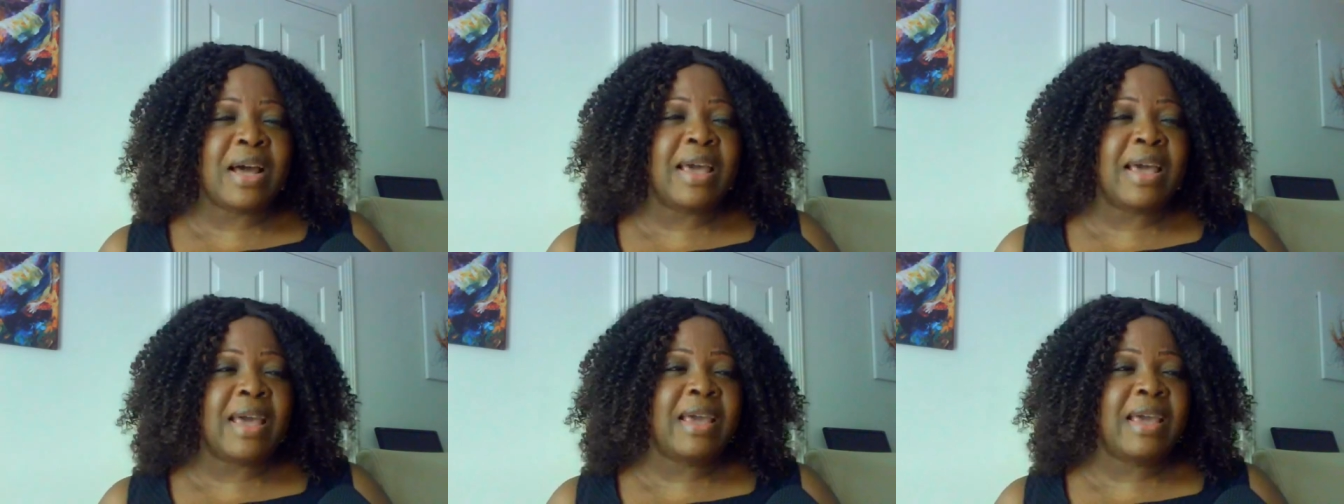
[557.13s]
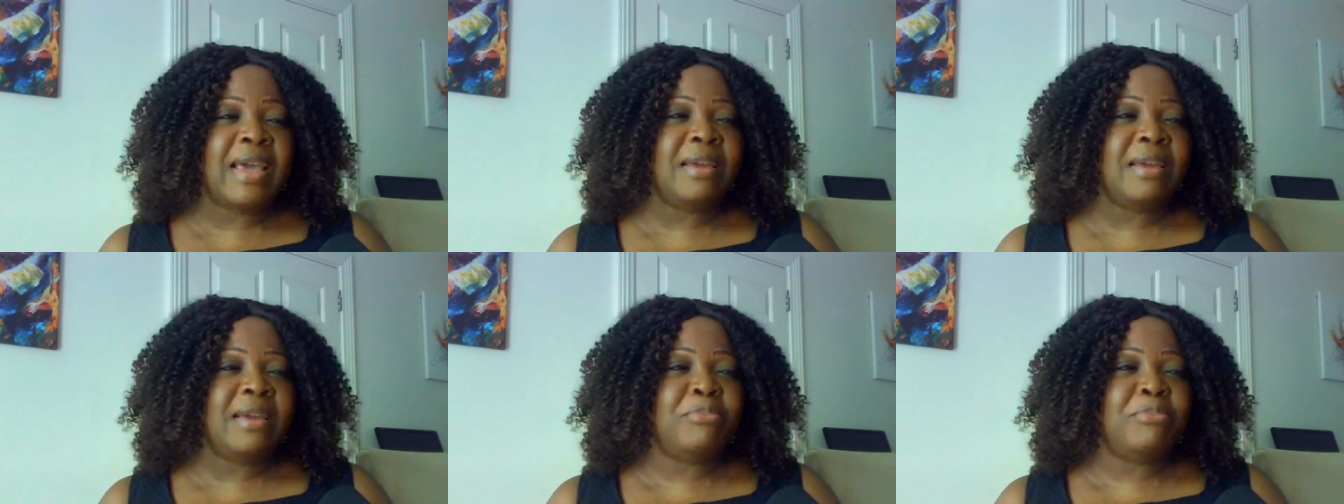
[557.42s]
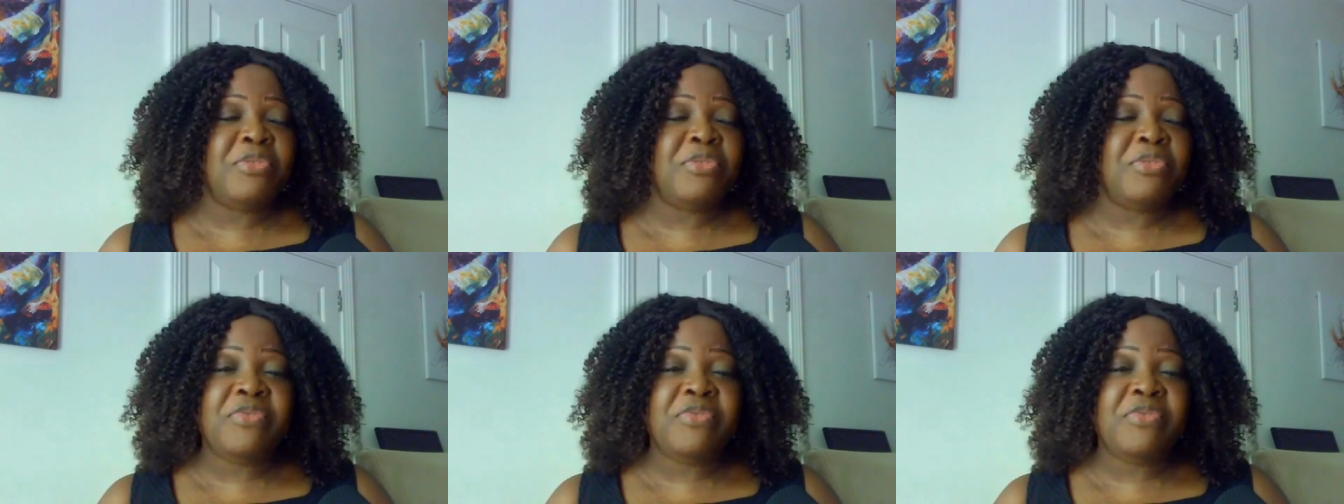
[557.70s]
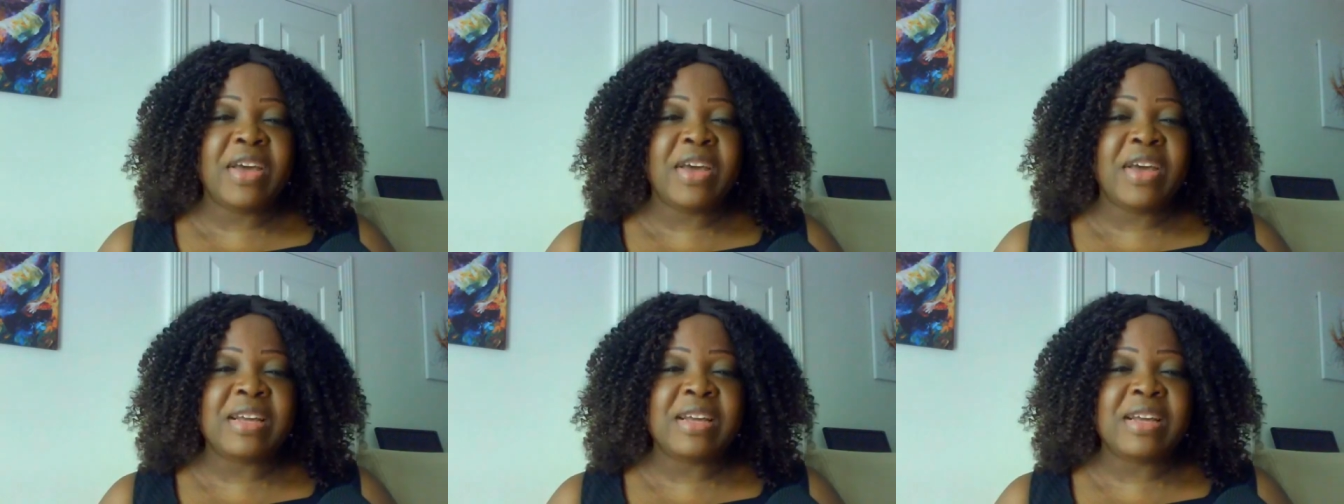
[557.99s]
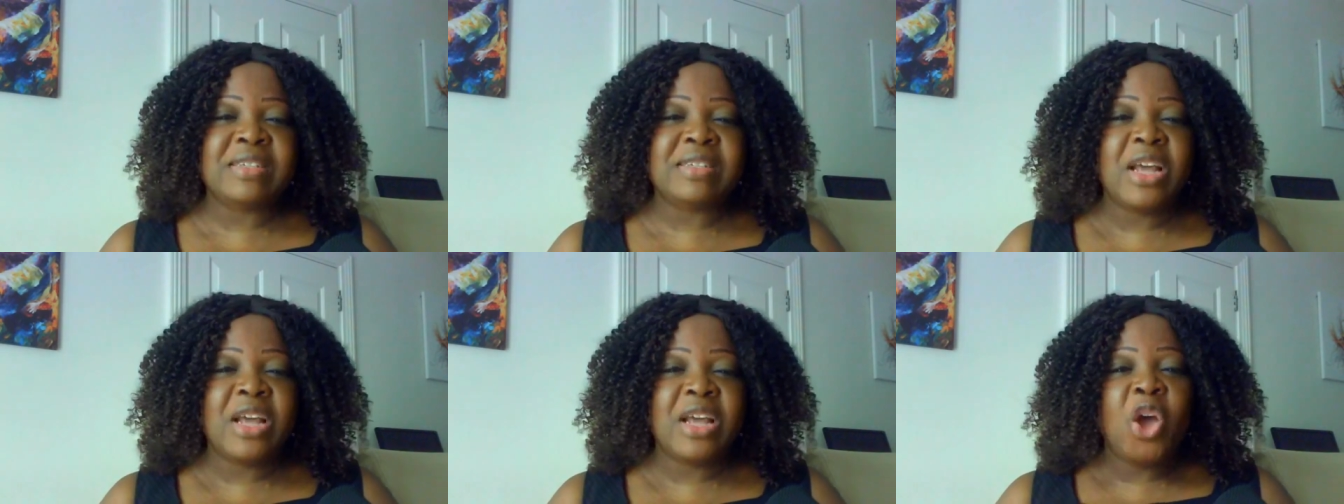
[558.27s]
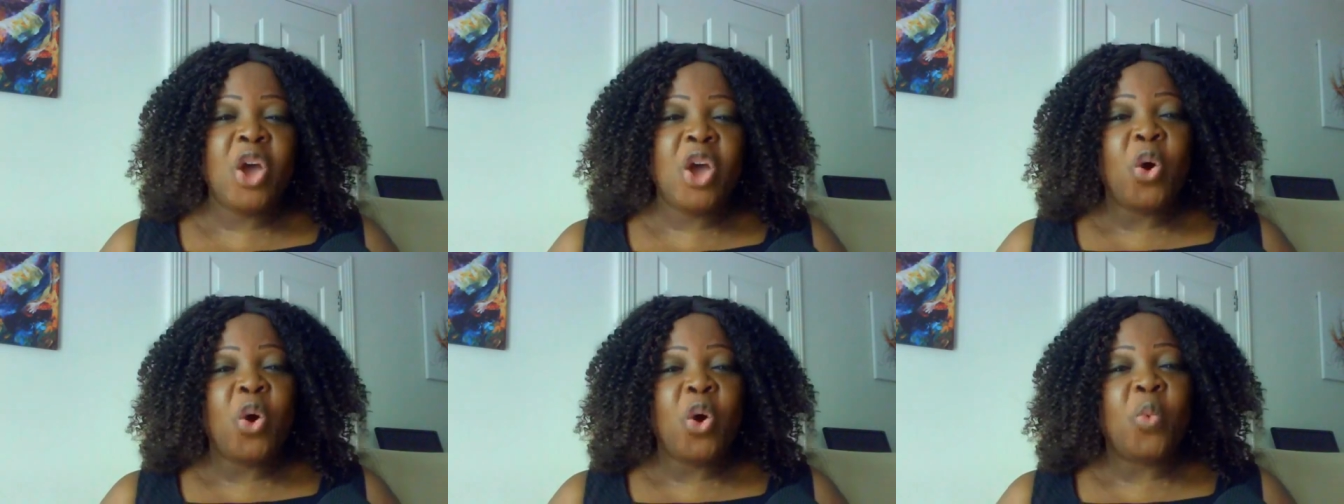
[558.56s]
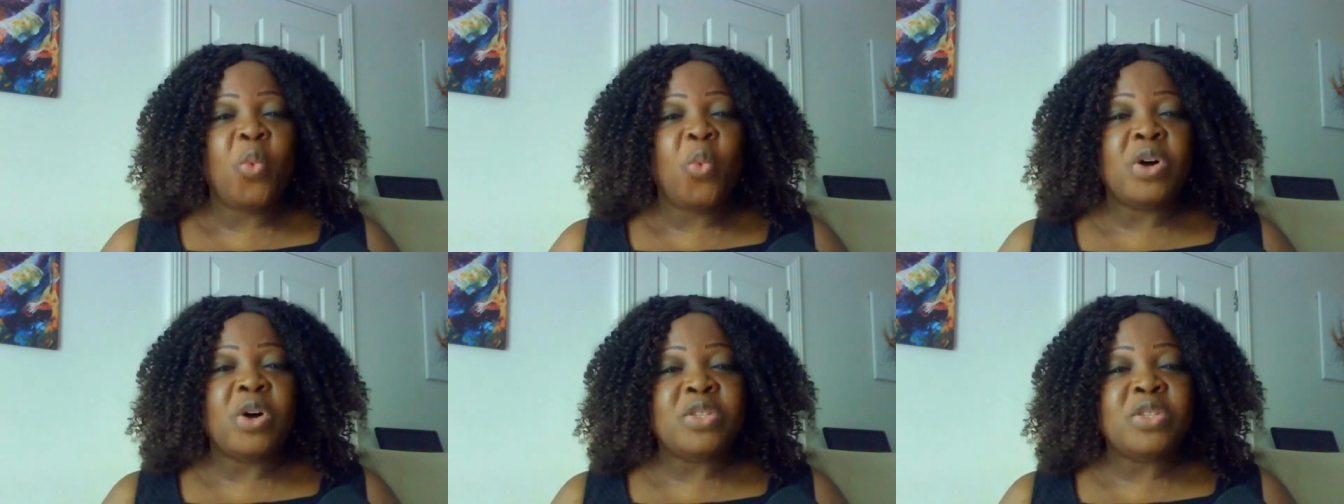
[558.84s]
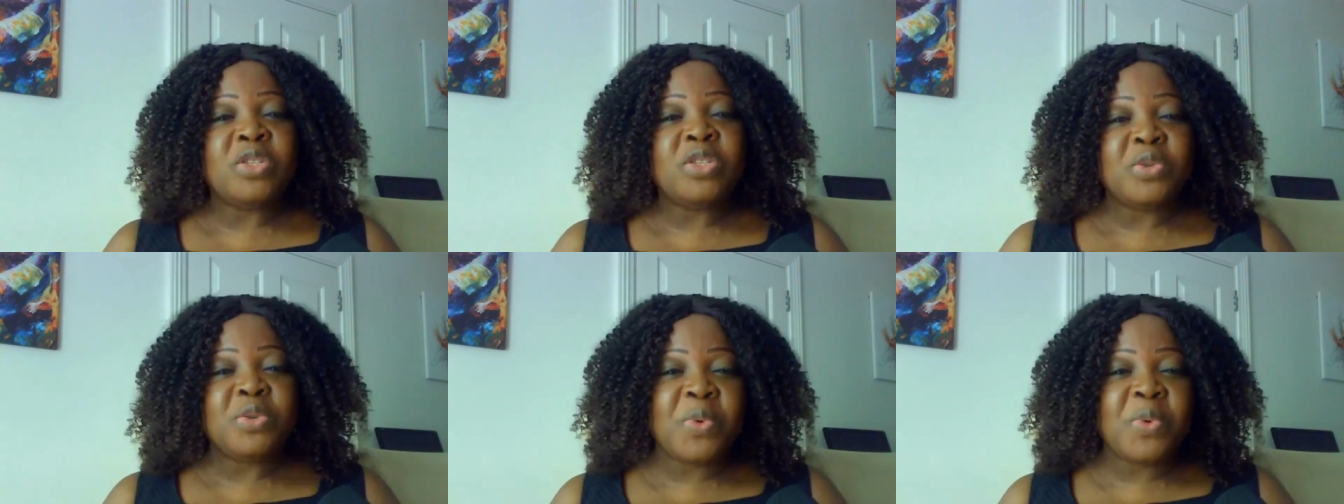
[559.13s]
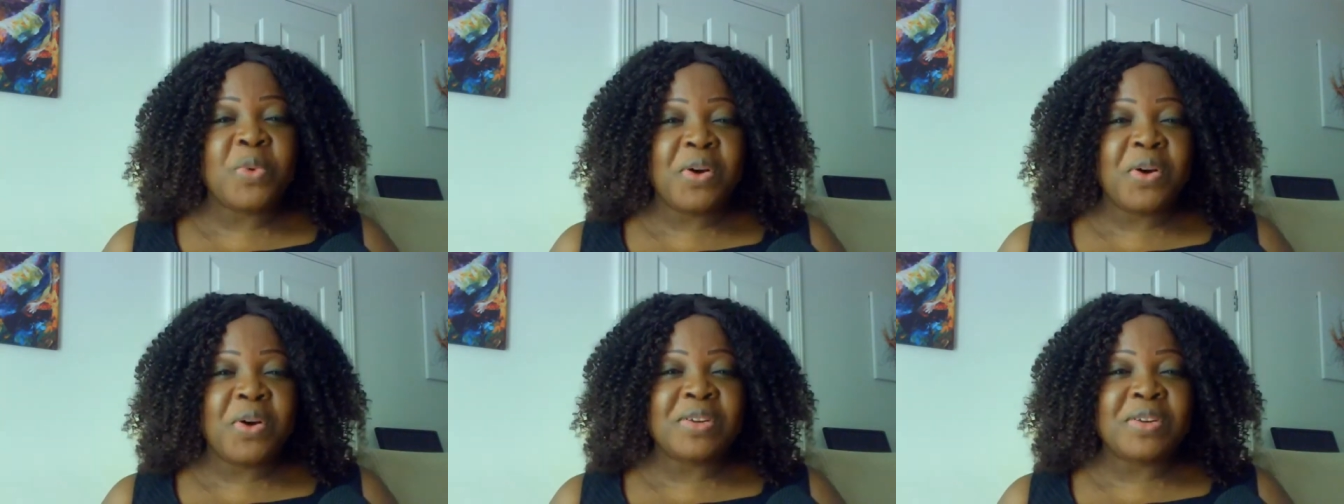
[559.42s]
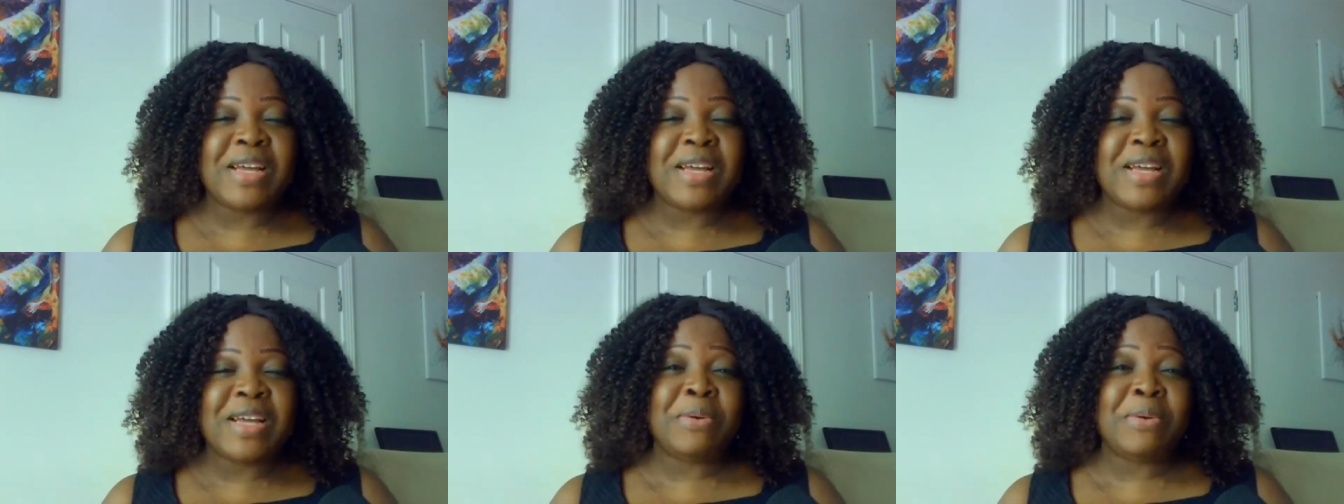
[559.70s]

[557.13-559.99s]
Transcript: I preferred one-to-one.